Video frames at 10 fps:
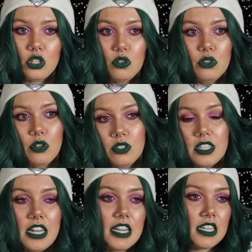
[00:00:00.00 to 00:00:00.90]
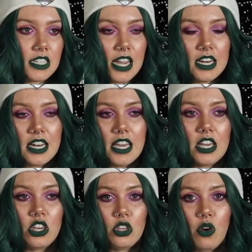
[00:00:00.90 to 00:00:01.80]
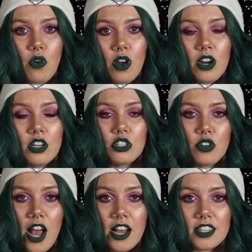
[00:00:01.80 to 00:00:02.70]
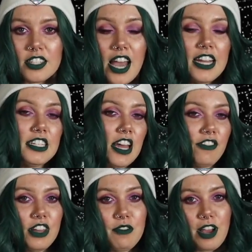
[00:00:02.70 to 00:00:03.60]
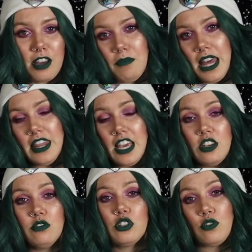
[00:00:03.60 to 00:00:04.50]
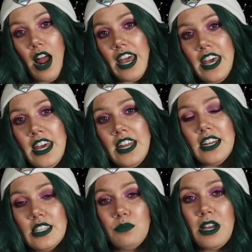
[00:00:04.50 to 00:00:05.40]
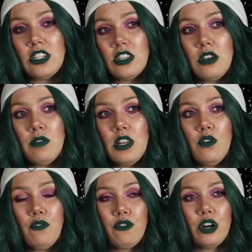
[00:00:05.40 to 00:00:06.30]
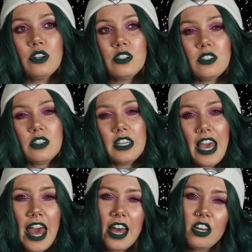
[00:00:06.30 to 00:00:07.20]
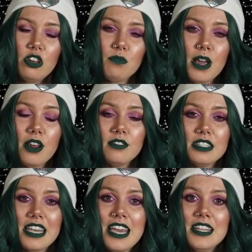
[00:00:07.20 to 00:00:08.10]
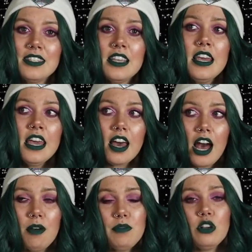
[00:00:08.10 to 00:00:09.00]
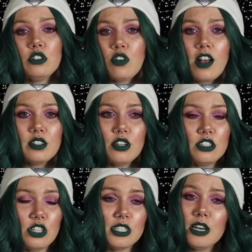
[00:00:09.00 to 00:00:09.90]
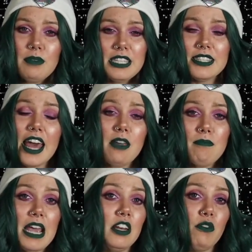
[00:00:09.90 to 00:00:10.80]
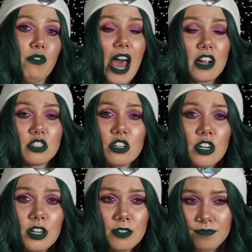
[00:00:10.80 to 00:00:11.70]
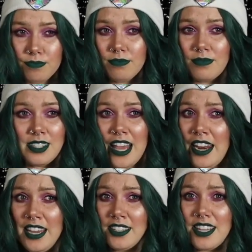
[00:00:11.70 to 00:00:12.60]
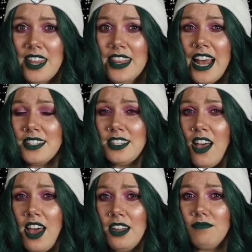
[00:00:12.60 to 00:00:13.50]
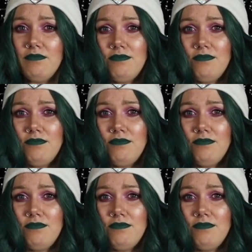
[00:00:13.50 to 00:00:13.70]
to loosening and tightening your trucks. I definitely recommend that you try it, especially when you first get a new pair of skates. Your trucks are just going to be set at manufacturer settings, and that's not